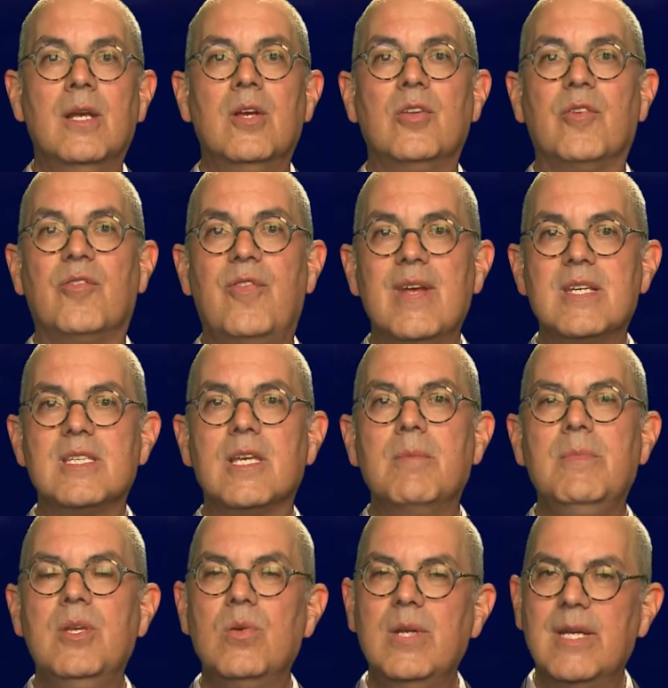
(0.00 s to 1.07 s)
to fixing
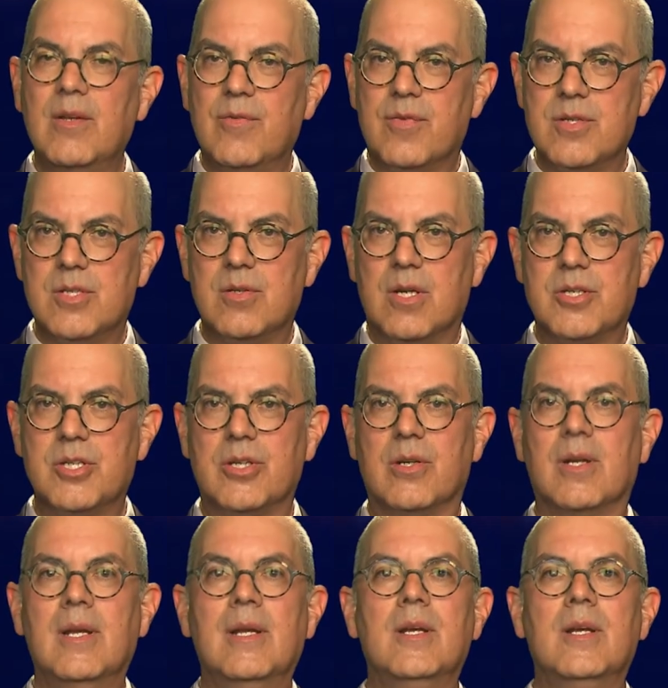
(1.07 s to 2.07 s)
muni infrastructure,